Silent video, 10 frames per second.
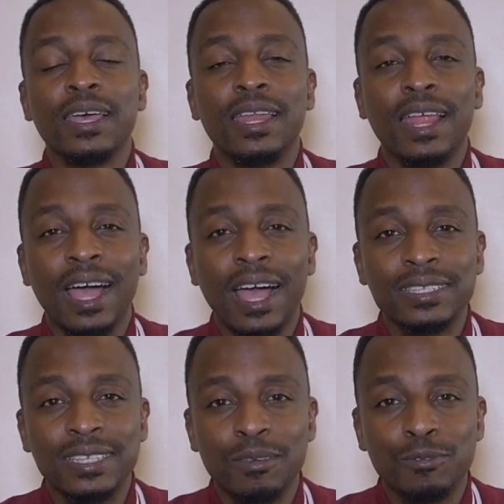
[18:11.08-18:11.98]
and
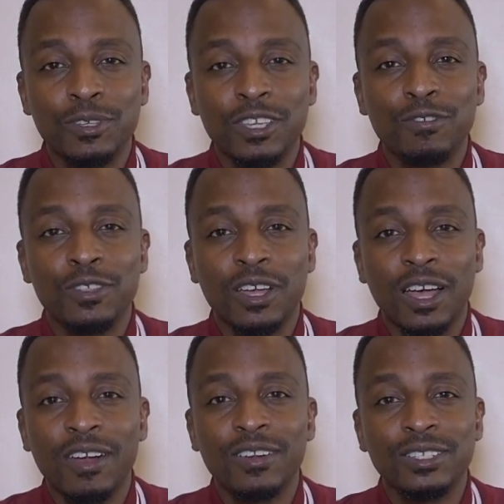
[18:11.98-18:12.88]
ask Him to give you the
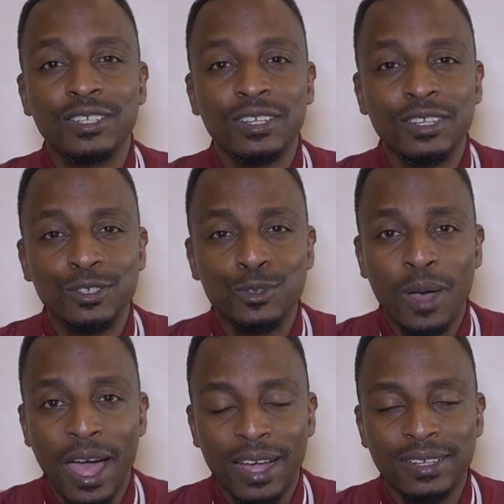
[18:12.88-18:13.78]
courage to
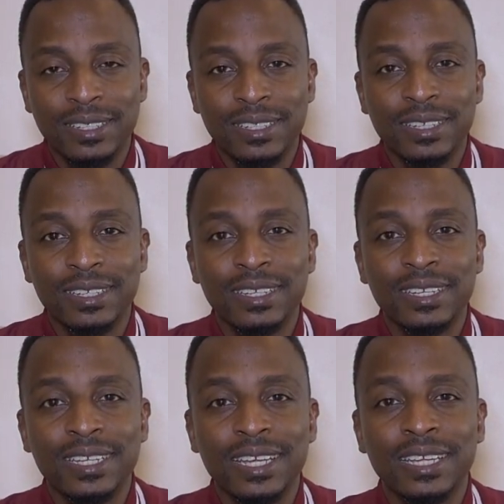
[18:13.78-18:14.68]
act,
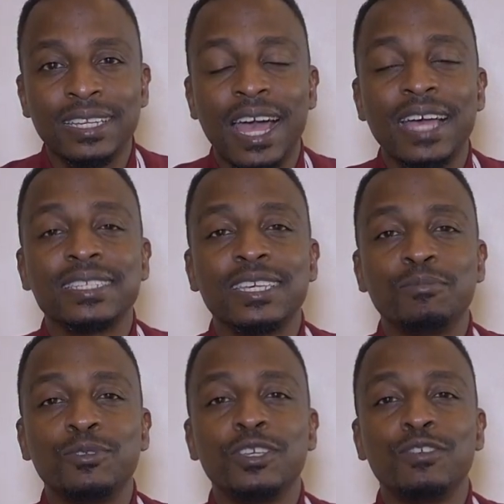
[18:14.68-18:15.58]
ask
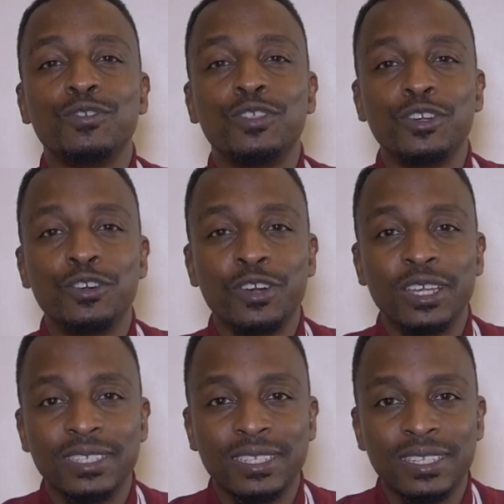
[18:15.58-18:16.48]
Him to give you the
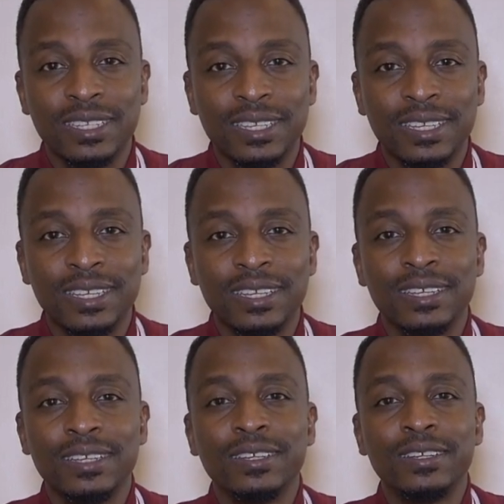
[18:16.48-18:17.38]
grace
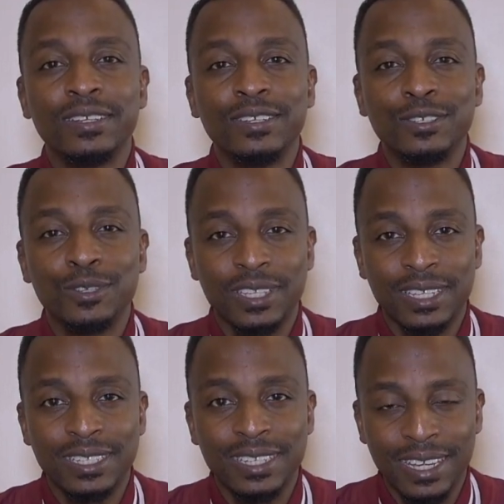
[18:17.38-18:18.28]
to
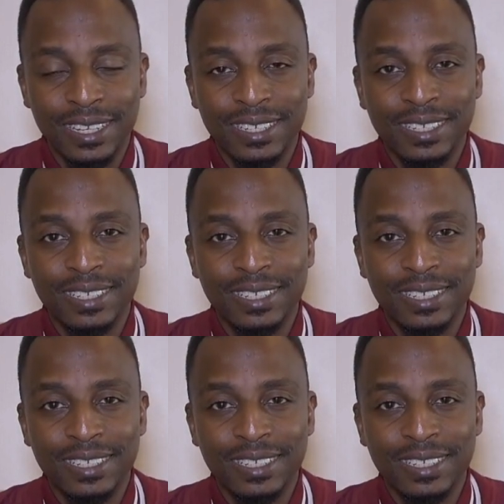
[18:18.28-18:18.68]
sustain.